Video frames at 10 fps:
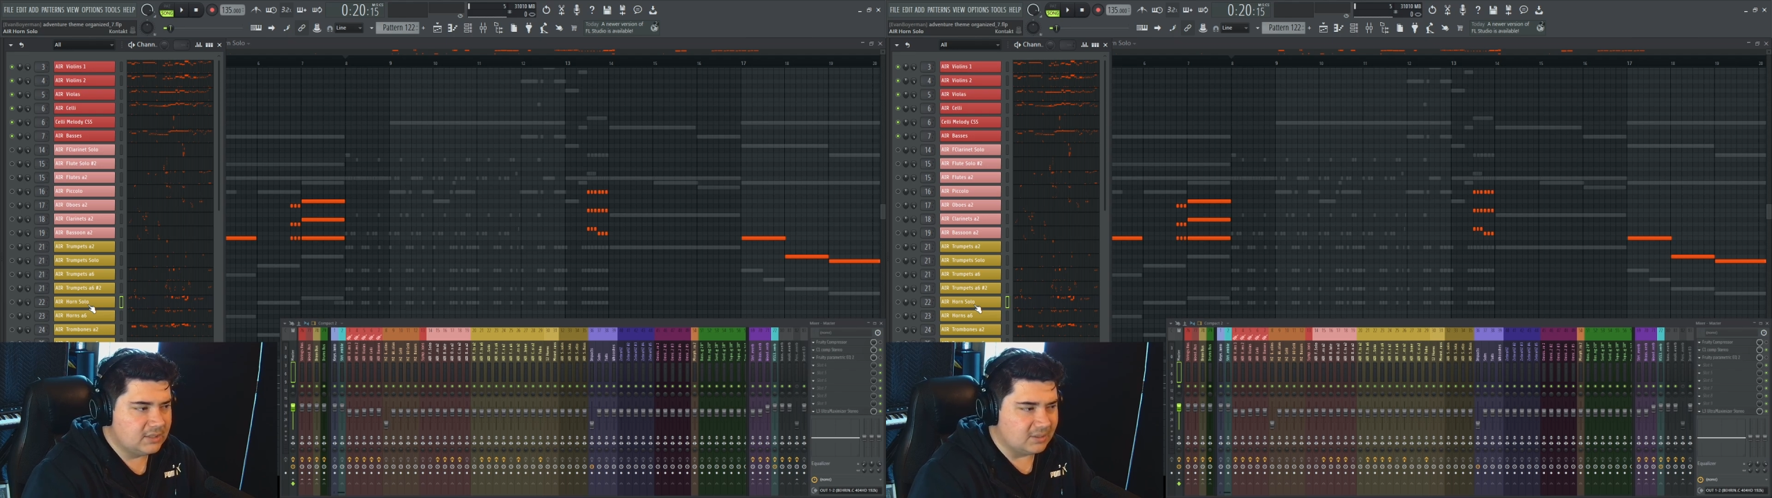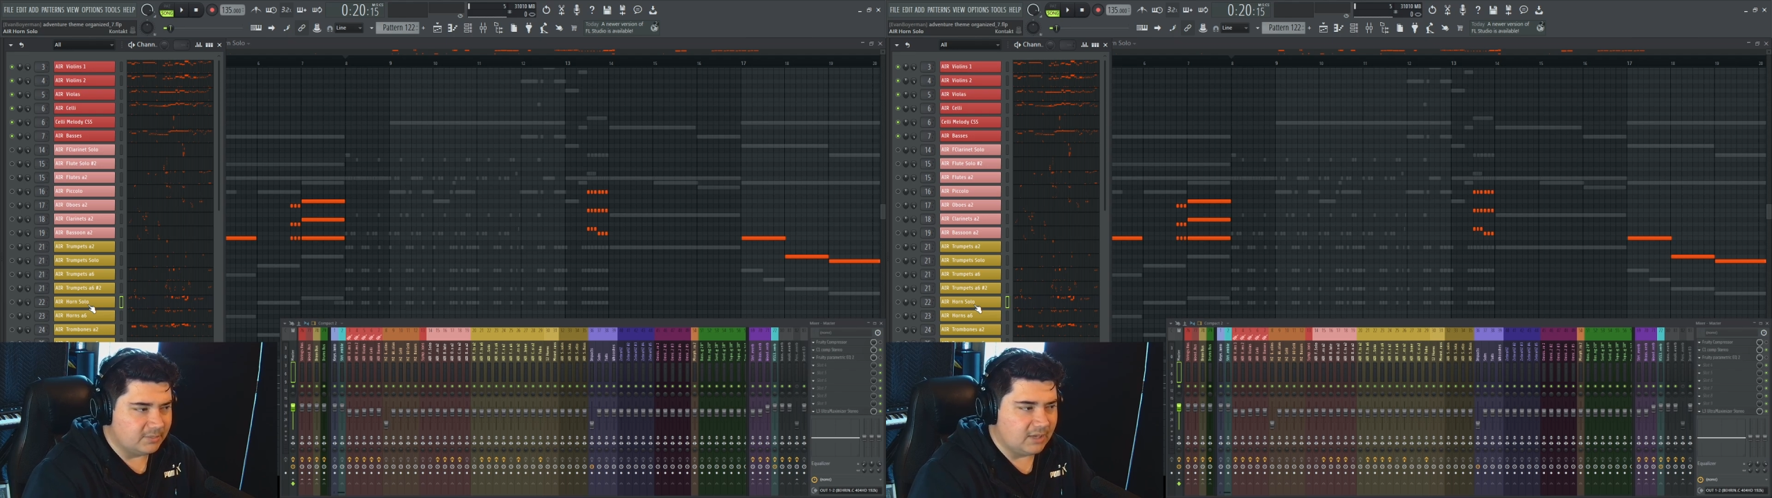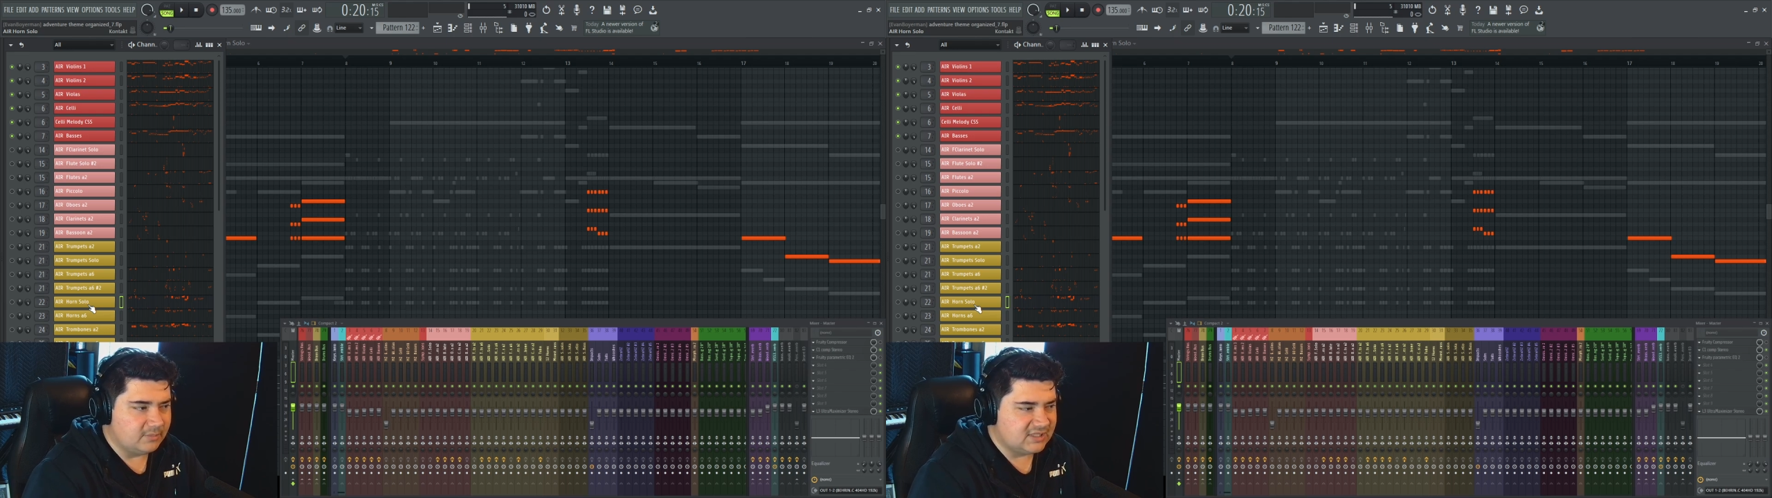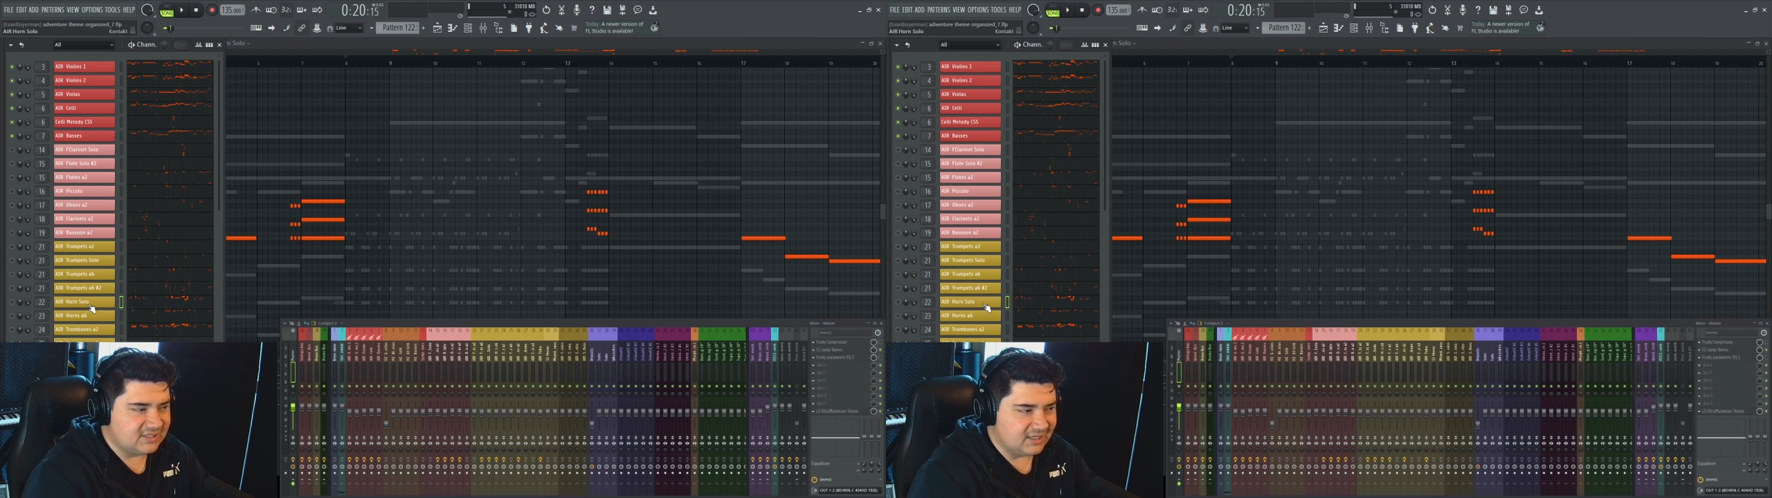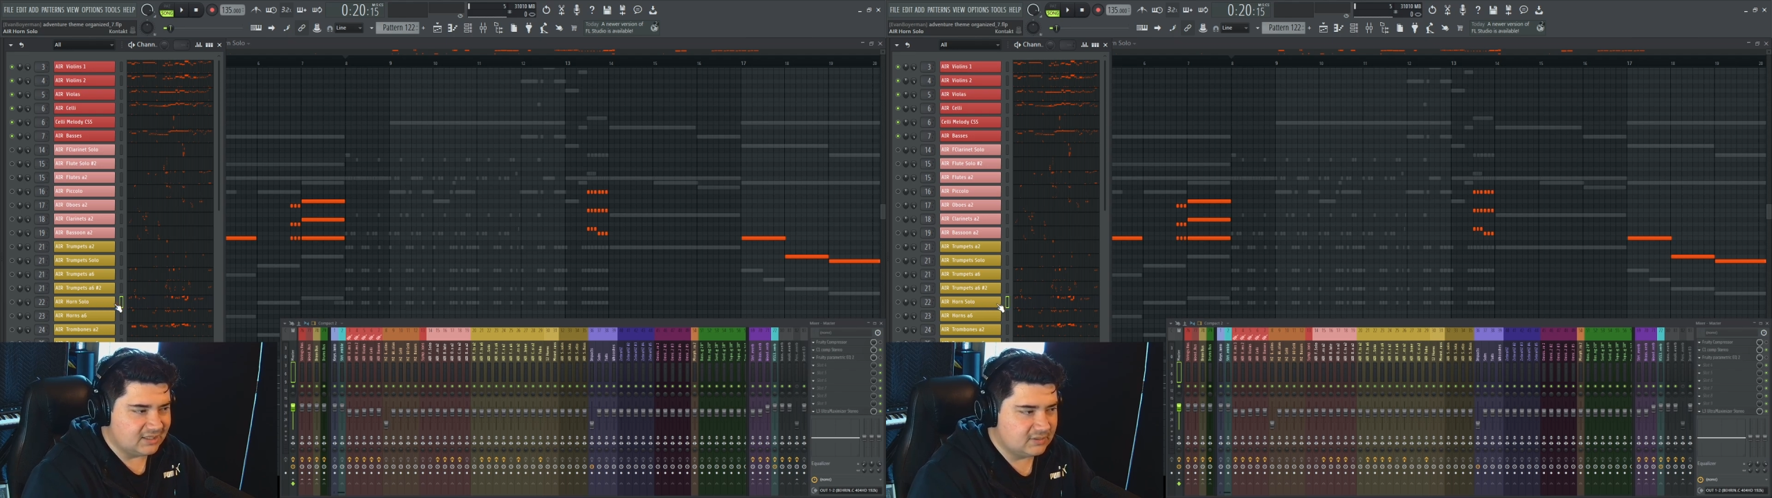sometimes
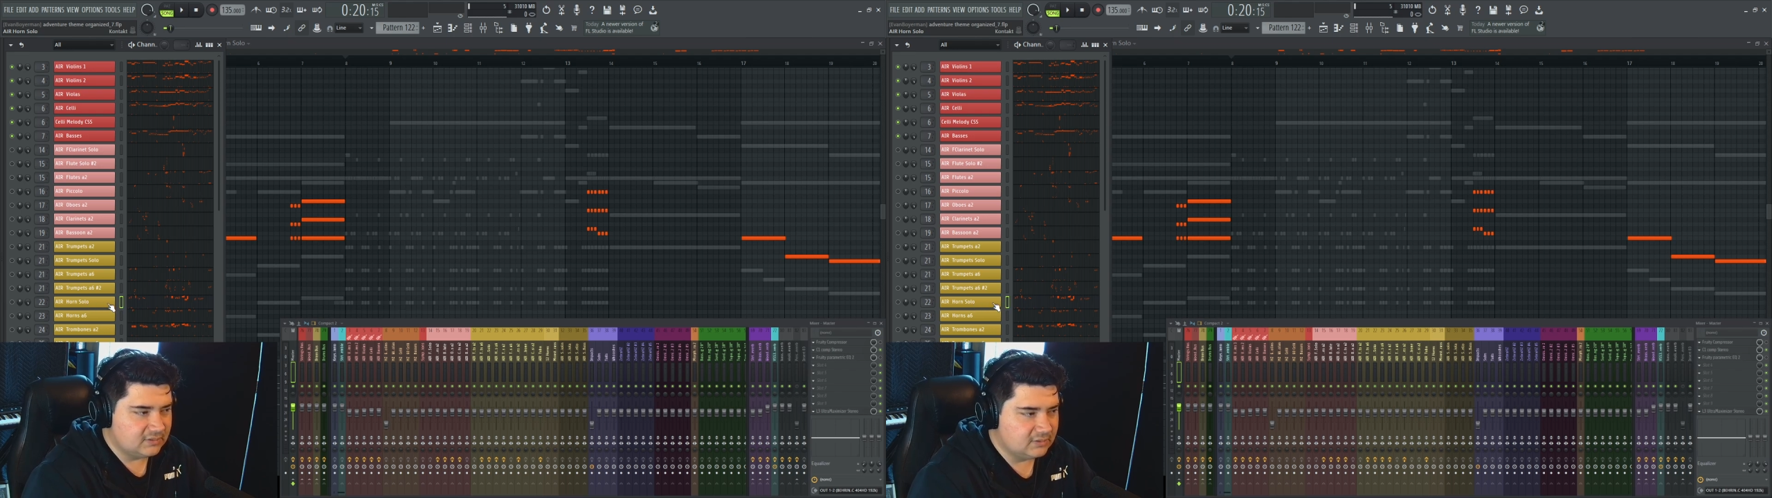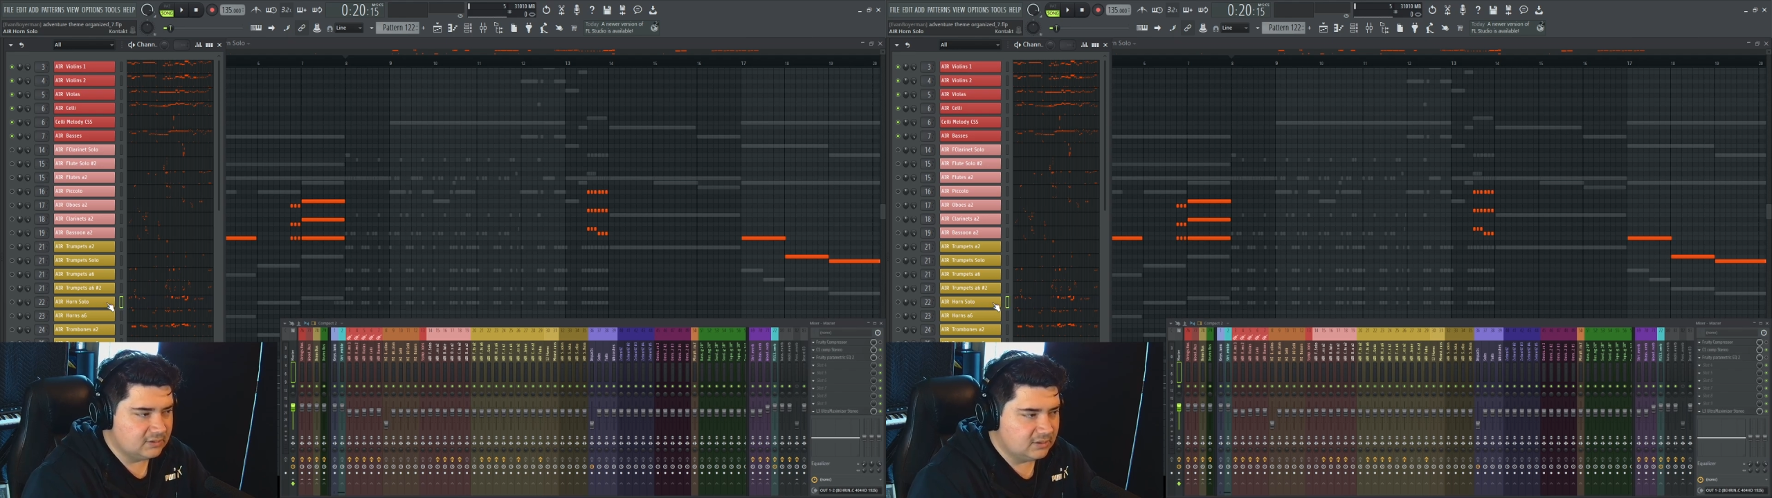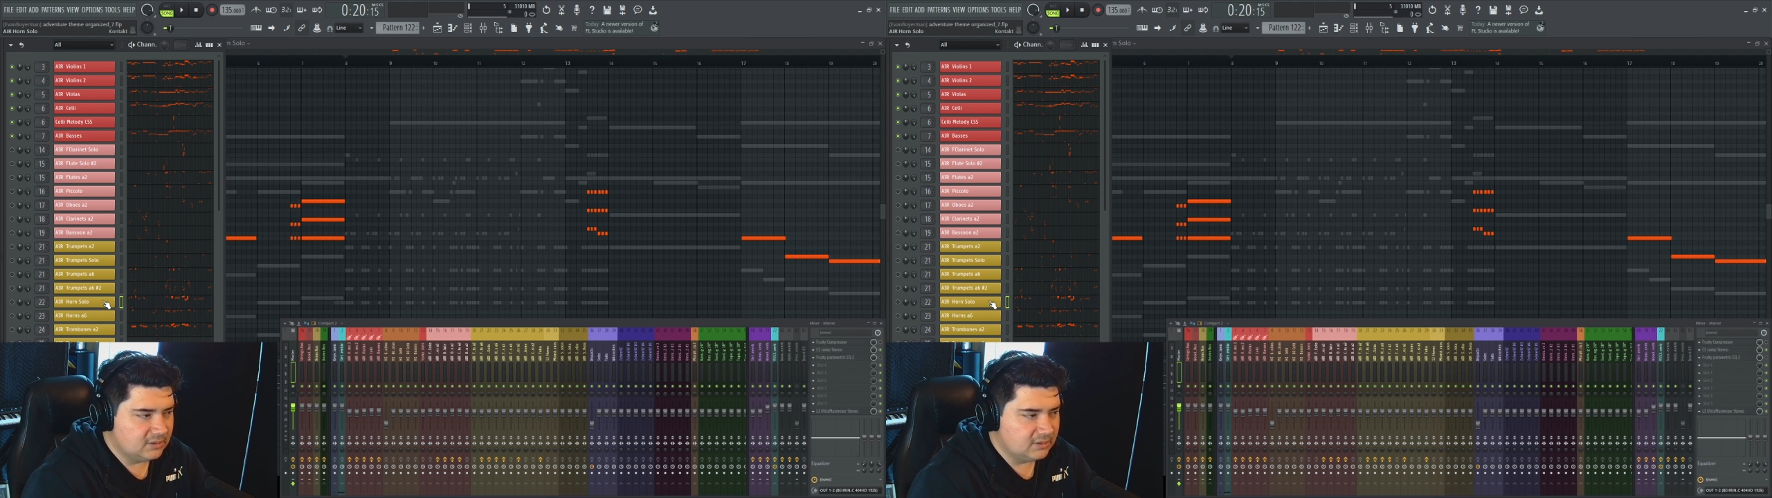6.